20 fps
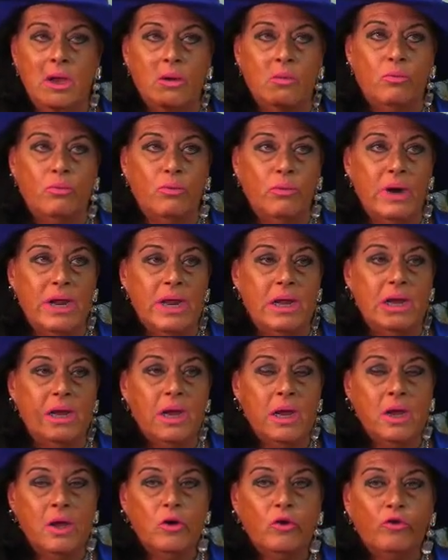bring
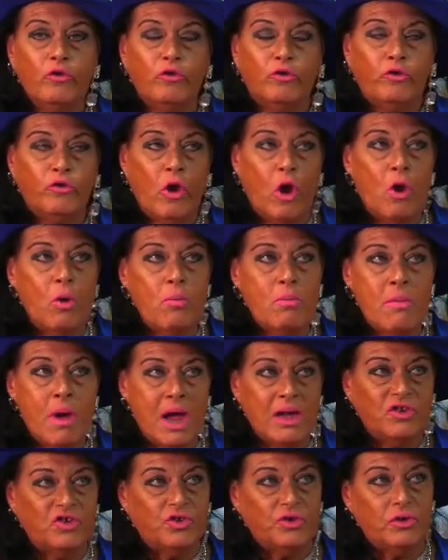so
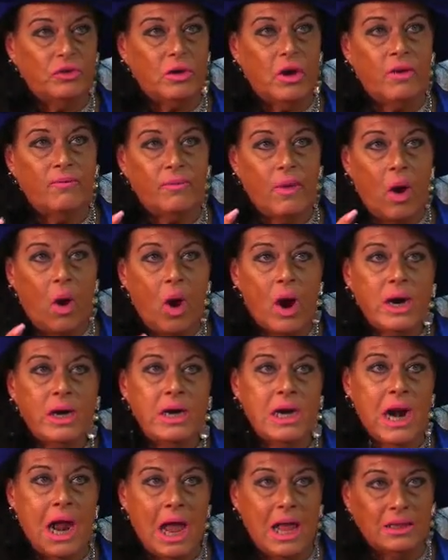much of our
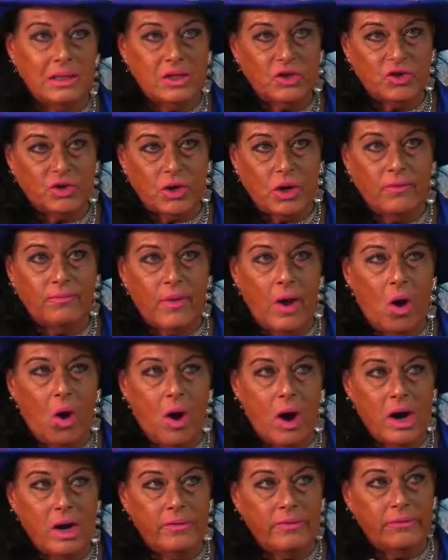knowledge, of
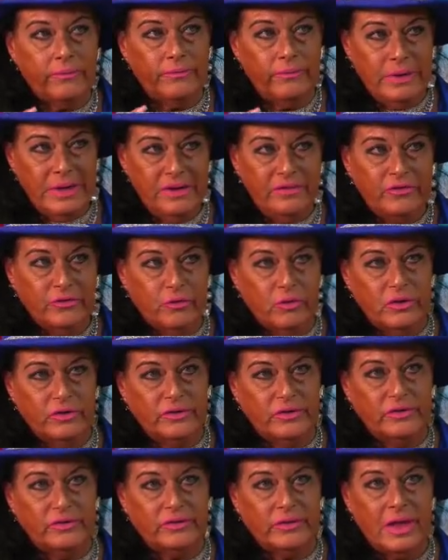our
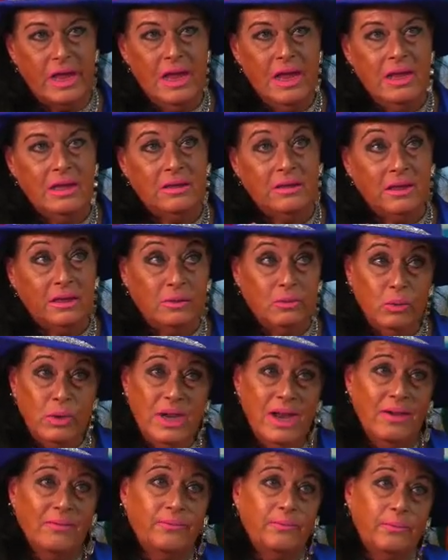resources that we
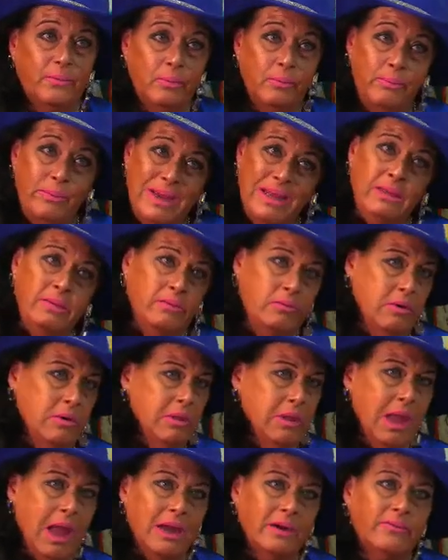have been through a
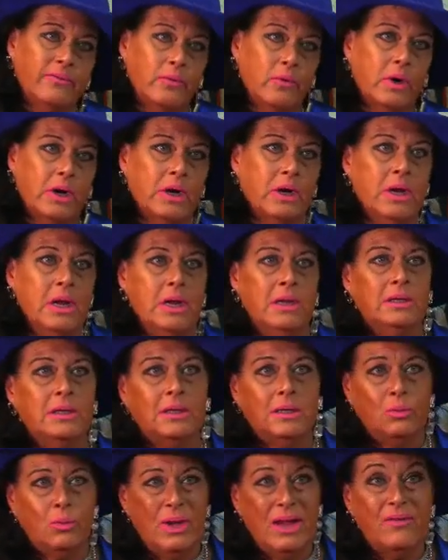lot for,
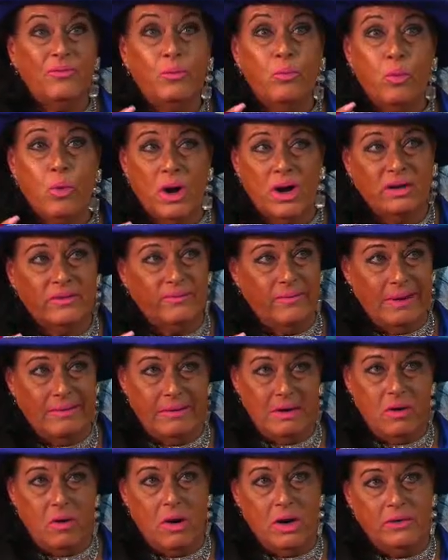that we have worked
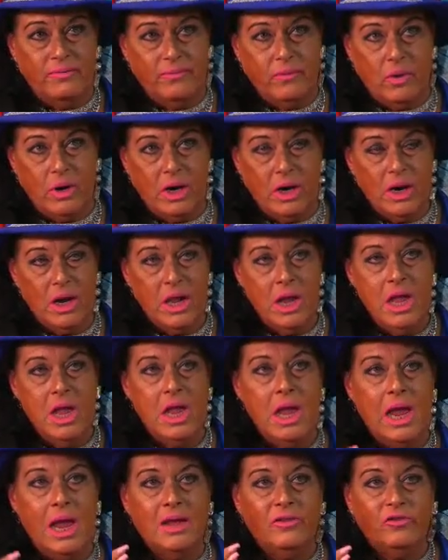very hard for.
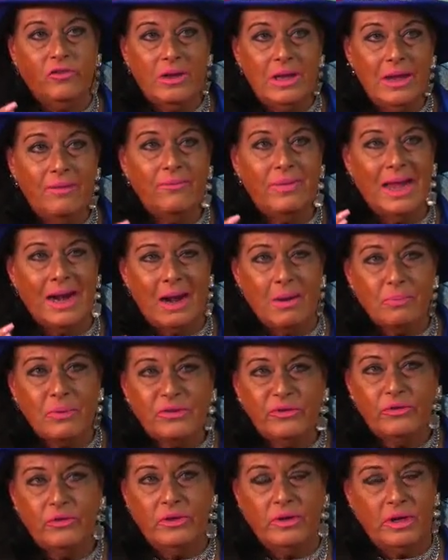And to give that
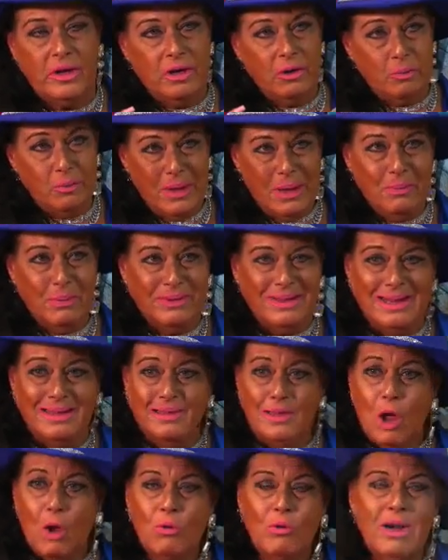opportunity to people
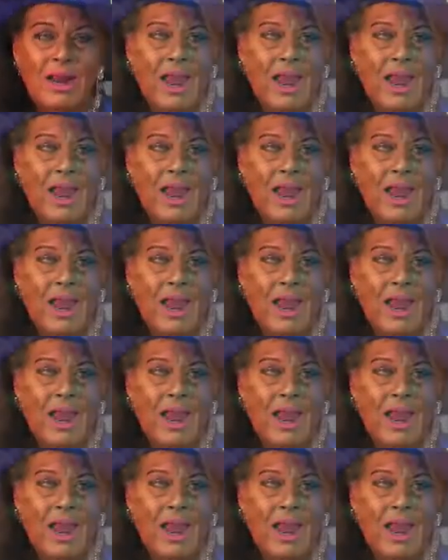that don't